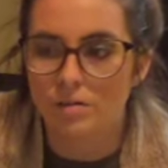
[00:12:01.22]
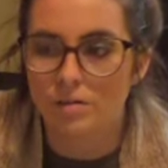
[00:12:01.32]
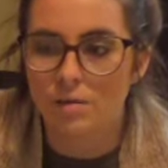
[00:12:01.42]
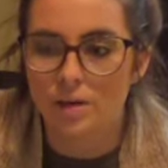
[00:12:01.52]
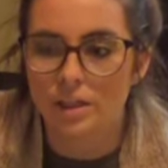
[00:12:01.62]

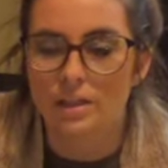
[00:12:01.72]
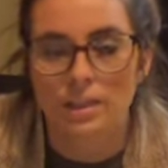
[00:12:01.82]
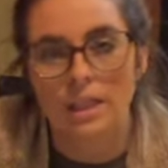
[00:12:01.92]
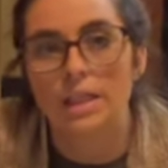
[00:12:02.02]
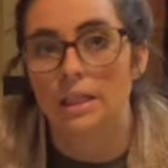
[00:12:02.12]
going to
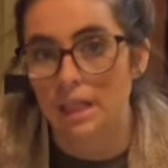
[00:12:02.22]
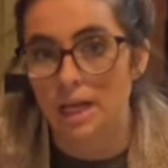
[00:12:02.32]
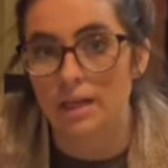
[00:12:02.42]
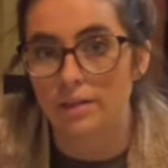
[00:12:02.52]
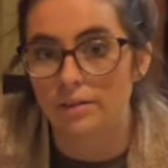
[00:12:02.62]
need a
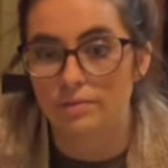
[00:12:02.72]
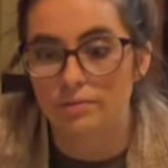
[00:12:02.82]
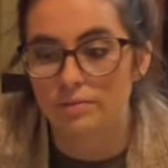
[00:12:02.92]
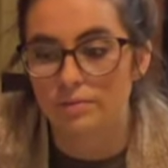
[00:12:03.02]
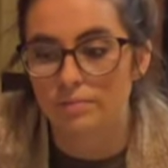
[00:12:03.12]
lot of
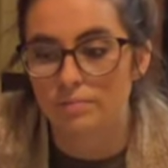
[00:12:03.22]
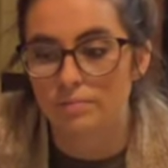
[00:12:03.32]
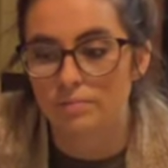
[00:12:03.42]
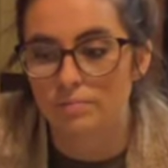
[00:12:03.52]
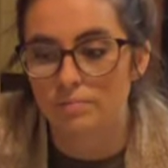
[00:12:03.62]

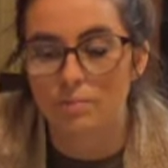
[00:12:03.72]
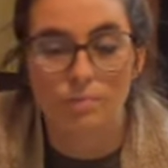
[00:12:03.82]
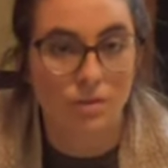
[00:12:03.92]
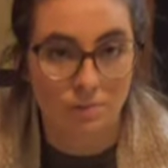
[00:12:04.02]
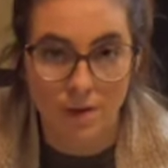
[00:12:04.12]

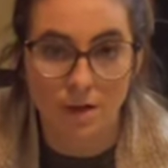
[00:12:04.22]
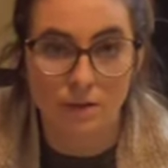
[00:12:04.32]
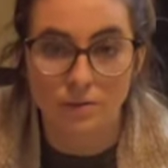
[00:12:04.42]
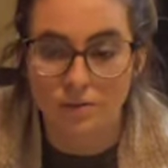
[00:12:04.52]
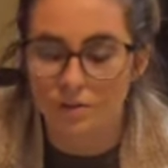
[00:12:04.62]

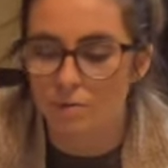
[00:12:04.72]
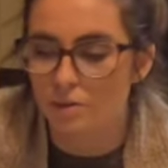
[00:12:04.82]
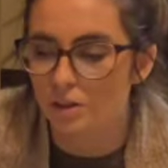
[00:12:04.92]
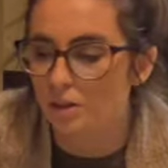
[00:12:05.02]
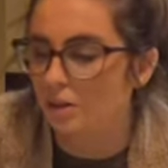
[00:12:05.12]
tomatoes
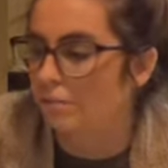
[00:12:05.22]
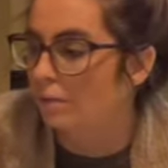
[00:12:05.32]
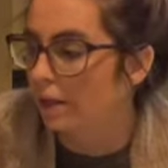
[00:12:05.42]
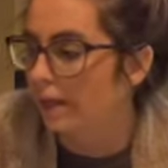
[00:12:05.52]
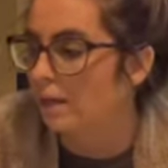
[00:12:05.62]
or a certain
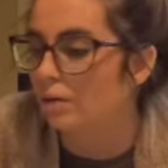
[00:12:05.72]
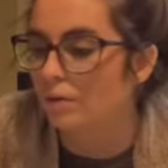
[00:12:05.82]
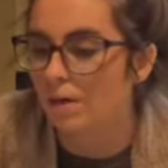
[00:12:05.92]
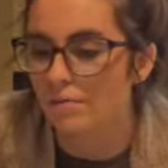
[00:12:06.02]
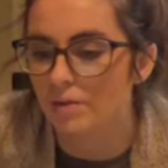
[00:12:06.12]
plant or
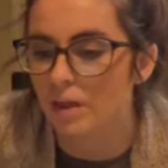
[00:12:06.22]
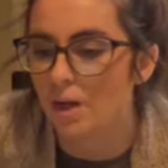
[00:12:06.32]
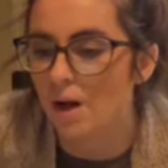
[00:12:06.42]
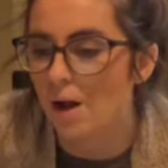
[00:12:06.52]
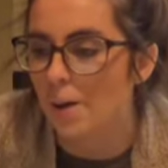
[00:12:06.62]

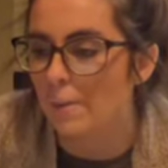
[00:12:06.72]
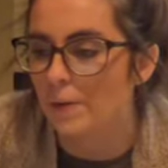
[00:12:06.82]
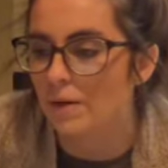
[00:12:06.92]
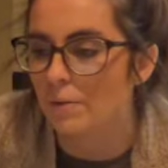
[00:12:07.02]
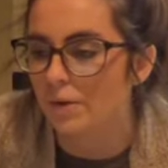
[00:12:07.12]
whatever
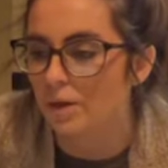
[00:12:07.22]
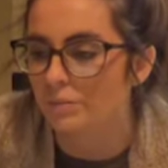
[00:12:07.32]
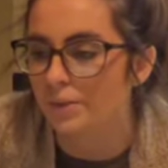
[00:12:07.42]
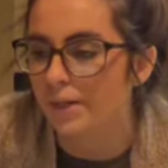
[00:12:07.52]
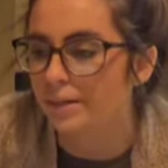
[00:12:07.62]
in order
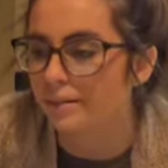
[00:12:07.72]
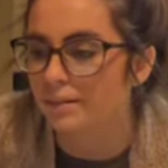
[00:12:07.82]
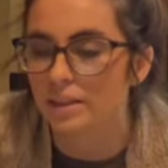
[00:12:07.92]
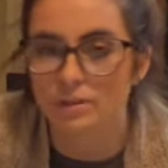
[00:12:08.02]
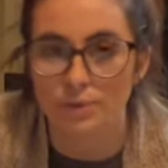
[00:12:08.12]
to make
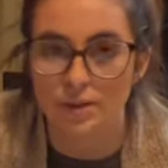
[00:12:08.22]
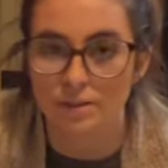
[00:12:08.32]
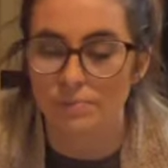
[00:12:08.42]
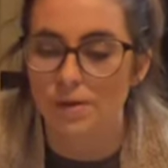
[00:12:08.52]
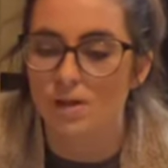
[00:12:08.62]
this
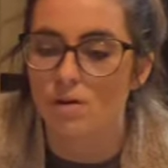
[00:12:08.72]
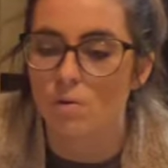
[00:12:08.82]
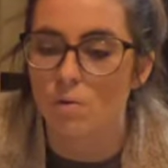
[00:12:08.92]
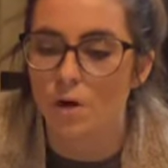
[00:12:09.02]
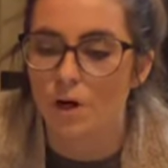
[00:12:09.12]
recipe,
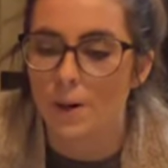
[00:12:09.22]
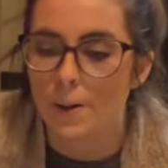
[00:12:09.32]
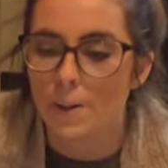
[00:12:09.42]
or